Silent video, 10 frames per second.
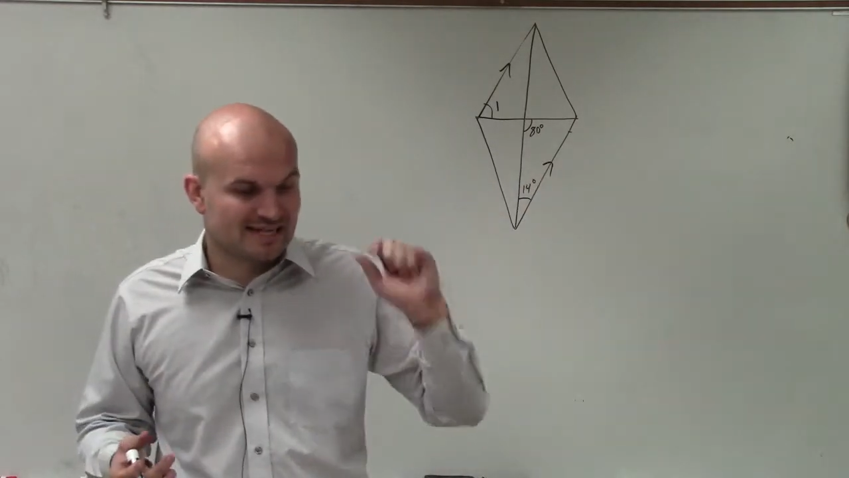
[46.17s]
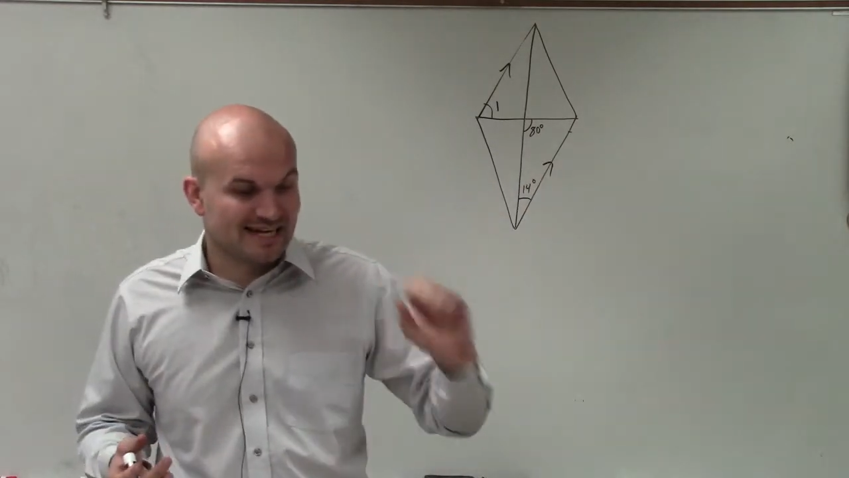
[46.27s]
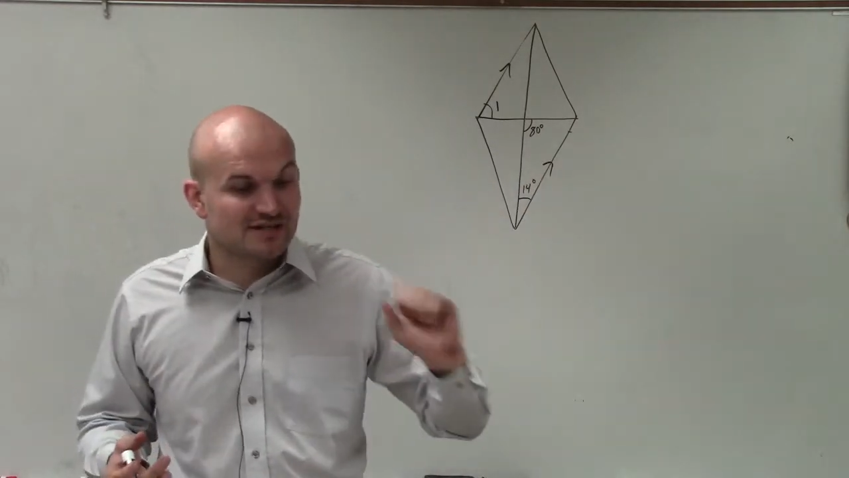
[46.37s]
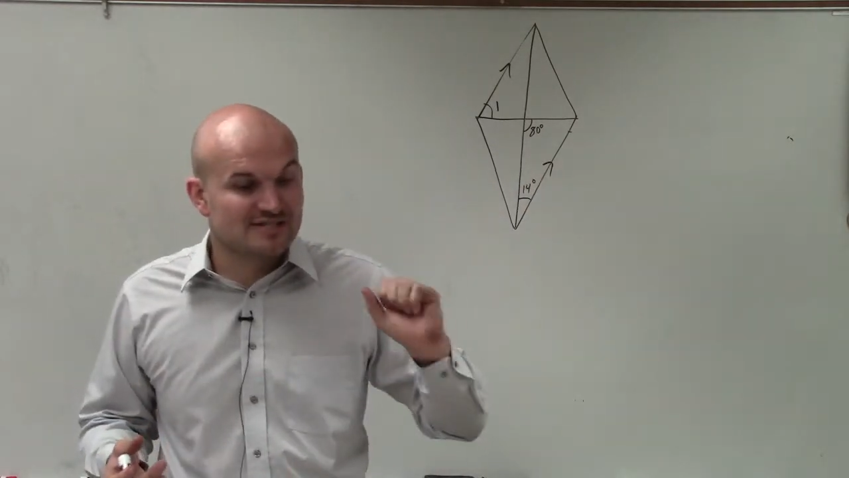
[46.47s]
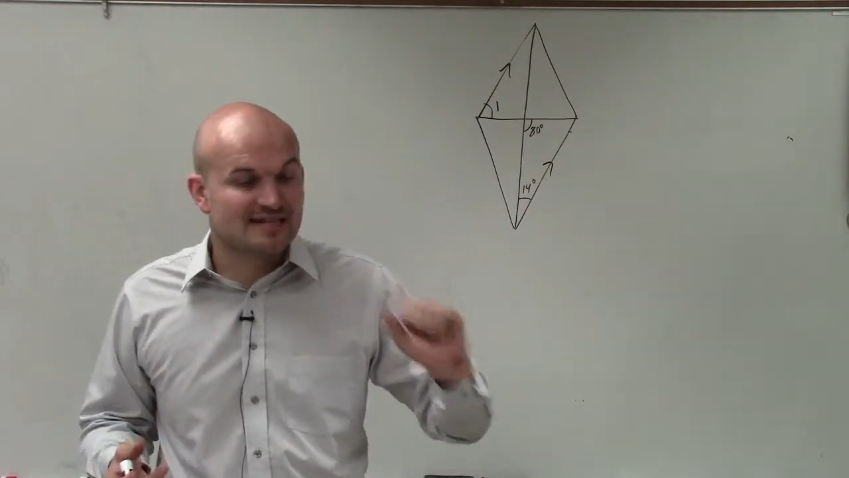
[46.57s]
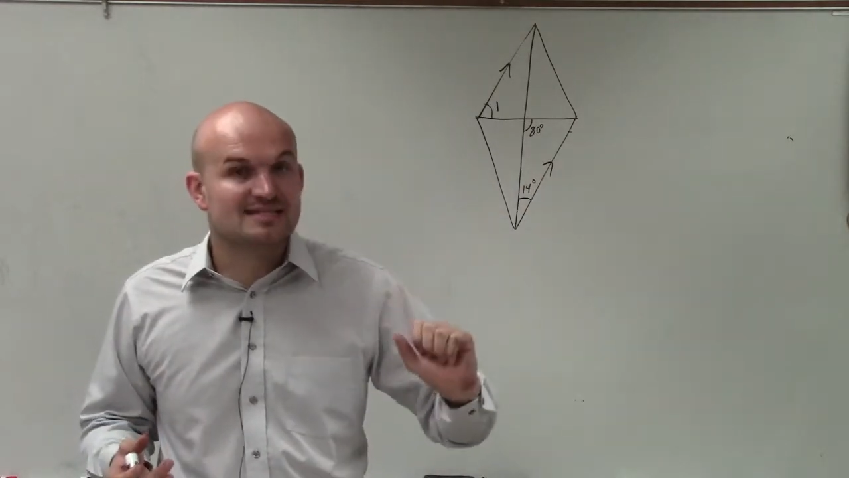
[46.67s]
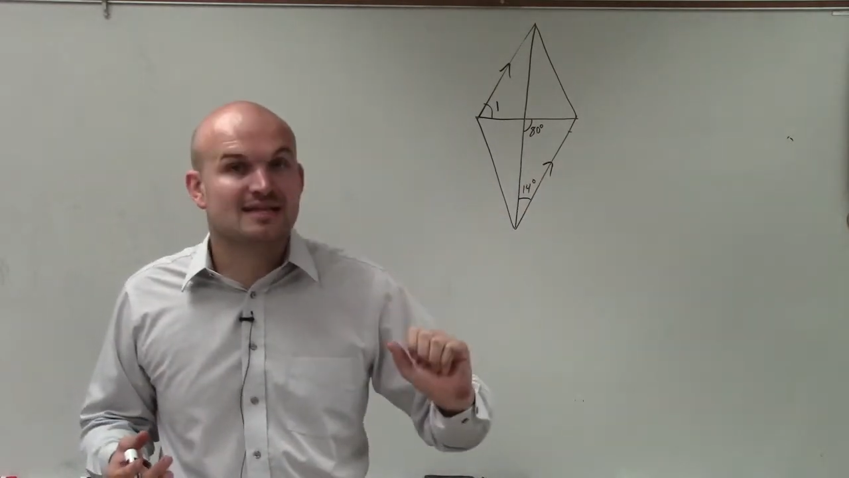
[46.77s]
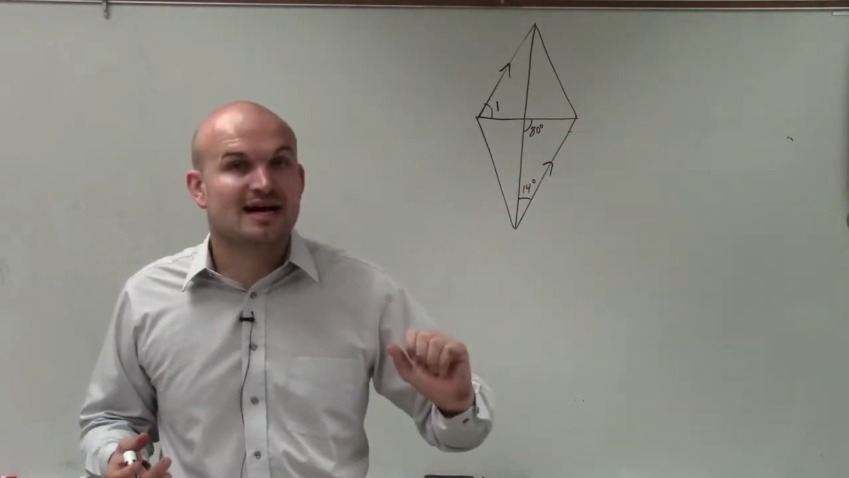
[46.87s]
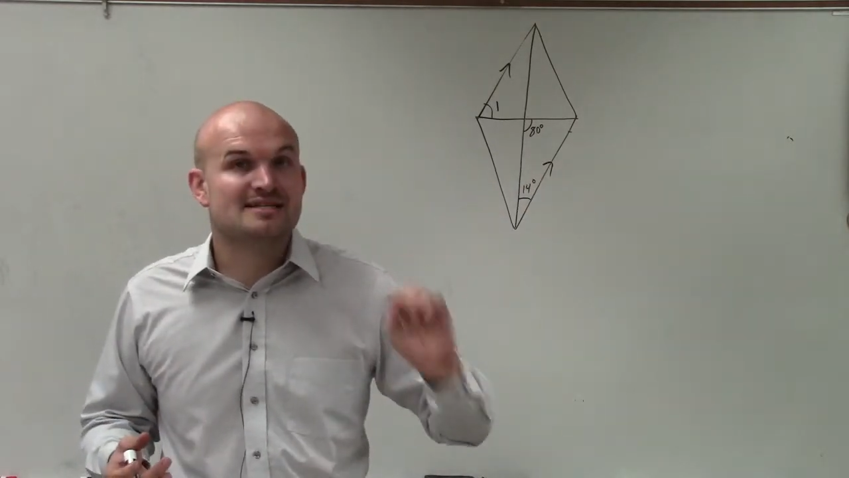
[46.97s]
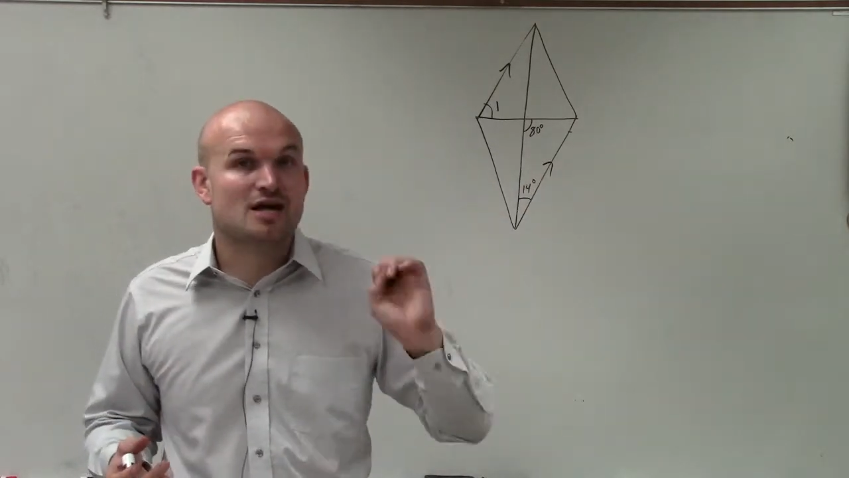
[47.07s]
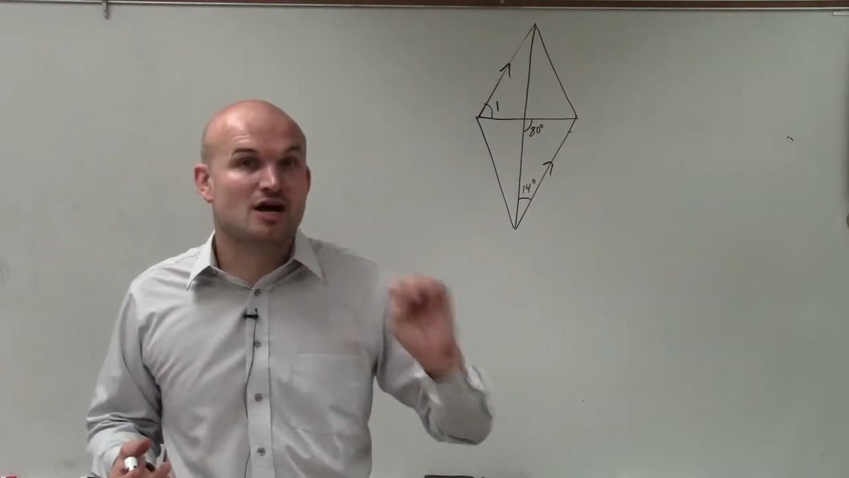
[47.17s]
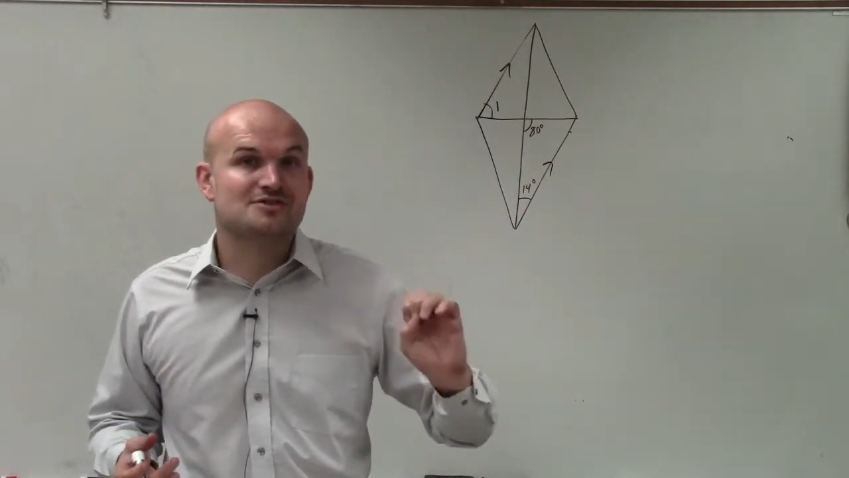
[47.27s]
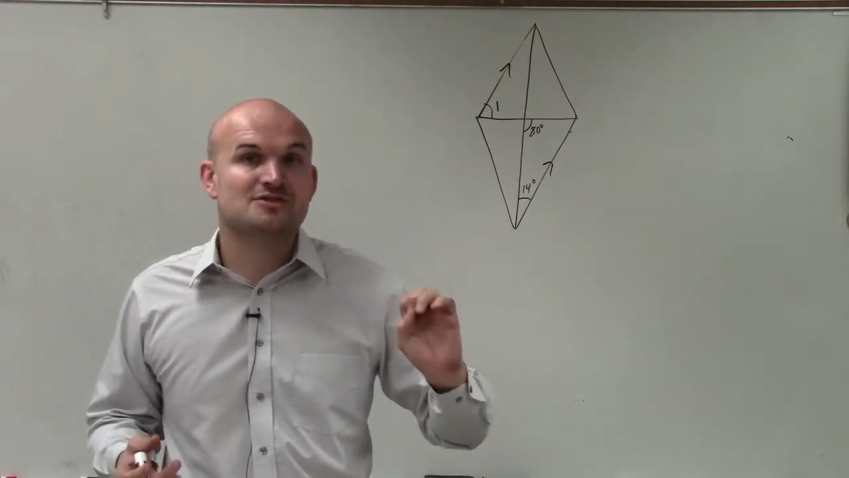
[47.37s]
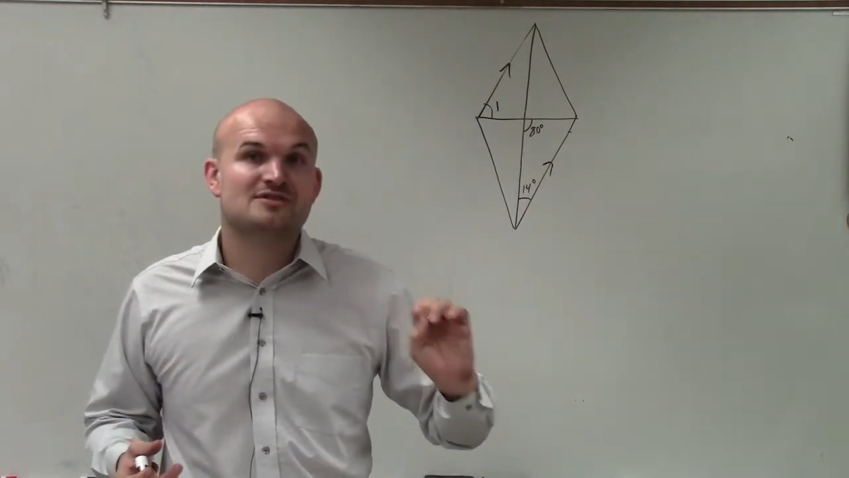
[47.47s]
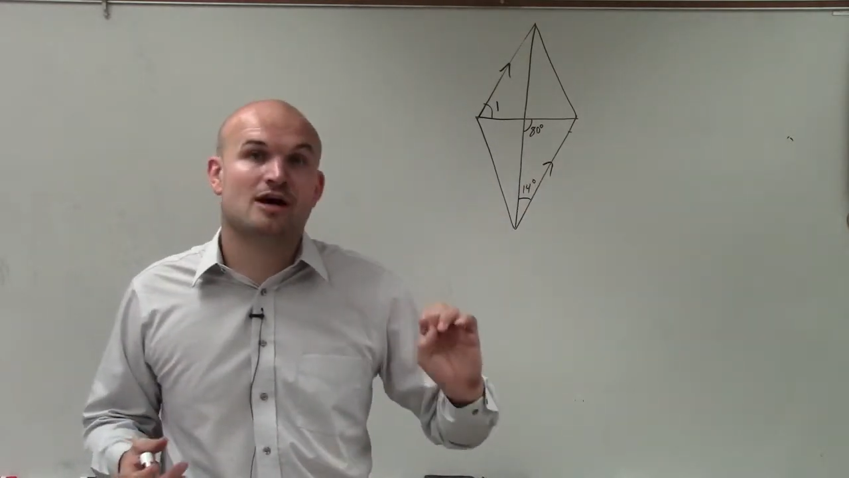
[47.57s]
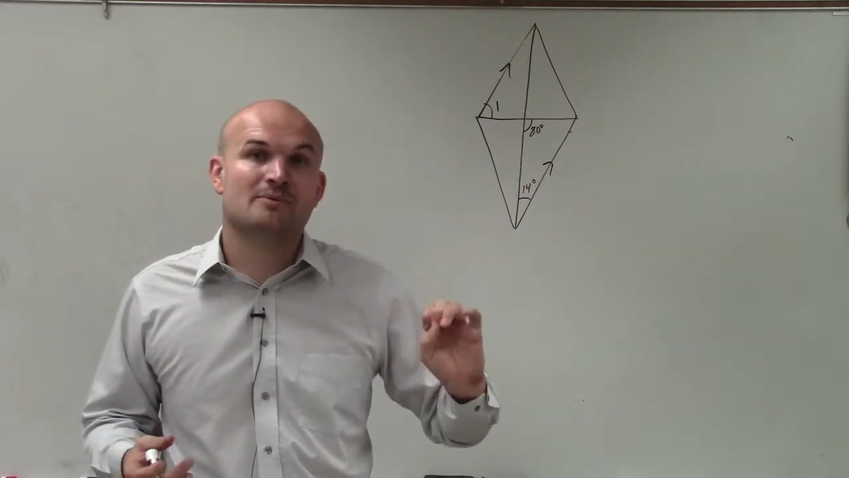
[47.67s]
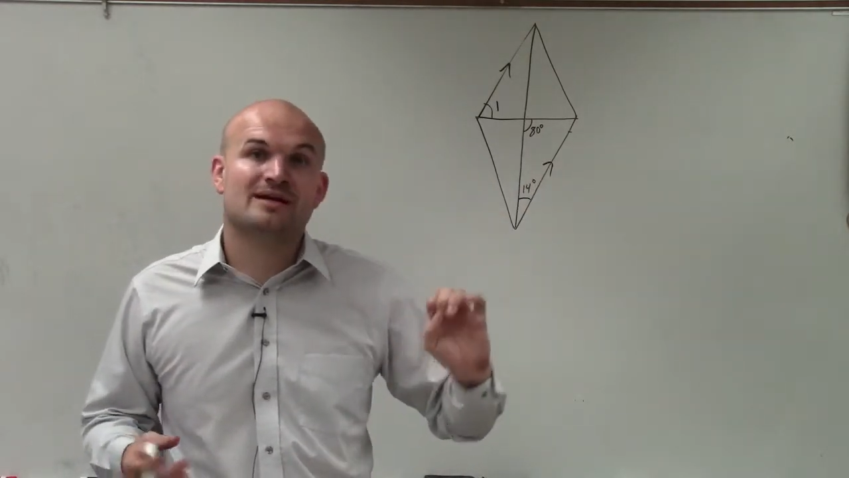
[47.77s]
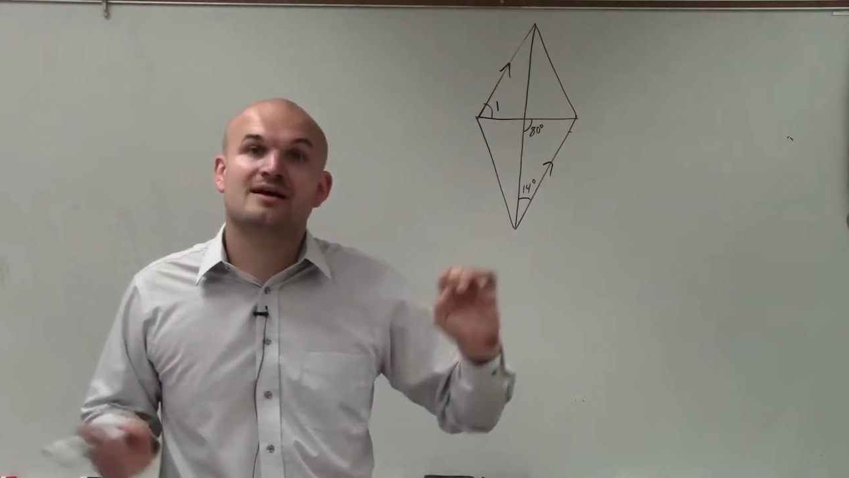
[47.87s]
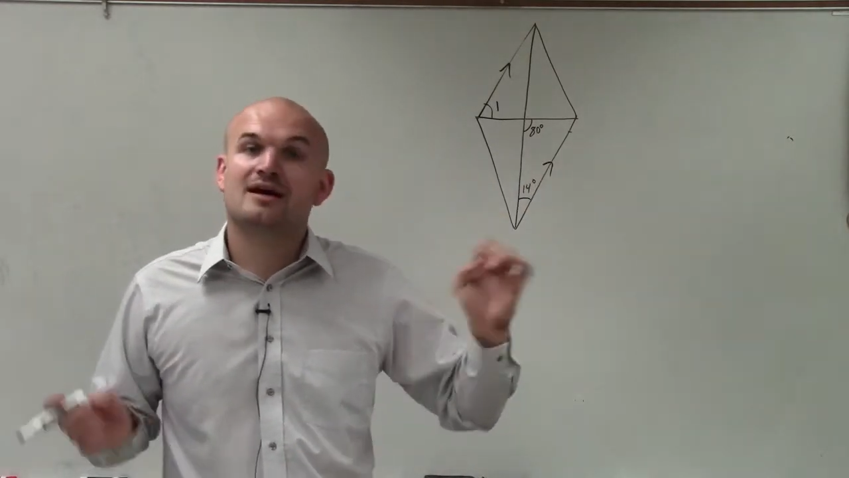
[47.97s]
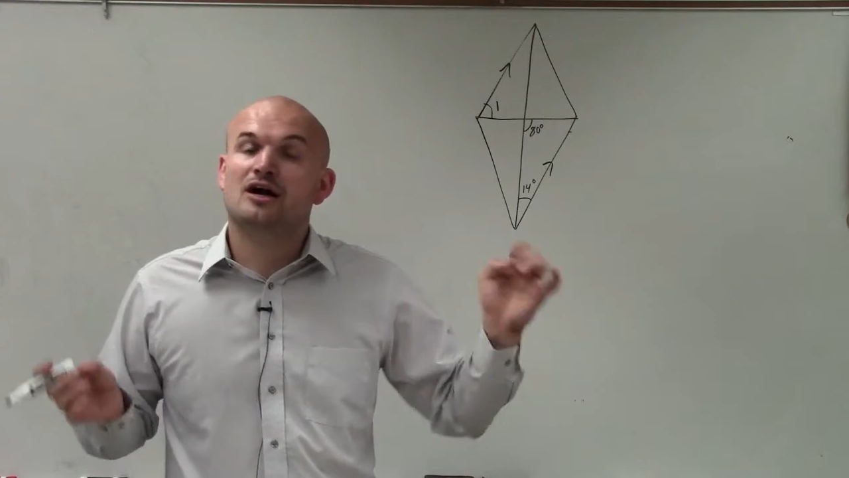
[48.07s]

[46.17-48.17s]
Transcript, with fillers: intersecting lines also tell me